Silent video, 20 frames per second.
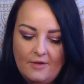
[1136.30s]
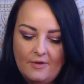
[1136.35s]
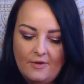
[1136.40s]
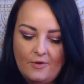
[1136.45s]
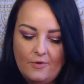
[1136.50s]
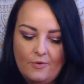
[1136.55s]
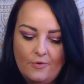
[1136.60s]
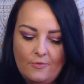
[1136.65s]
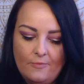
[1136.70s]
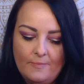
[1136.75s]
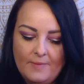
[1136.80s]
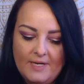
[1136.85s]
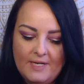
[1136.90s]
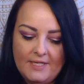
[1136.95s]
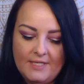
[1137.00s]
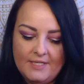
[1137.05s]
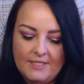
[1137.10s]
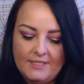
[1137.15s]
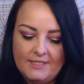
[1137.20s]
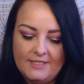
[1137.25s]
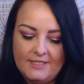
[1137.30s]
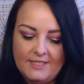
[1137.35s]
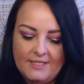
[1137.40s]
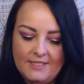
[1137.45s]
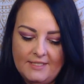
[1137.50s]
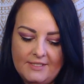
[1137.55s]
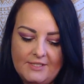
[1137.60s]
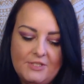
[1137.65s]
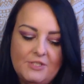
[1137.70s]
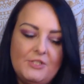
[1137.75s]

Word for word: Oh my goodness.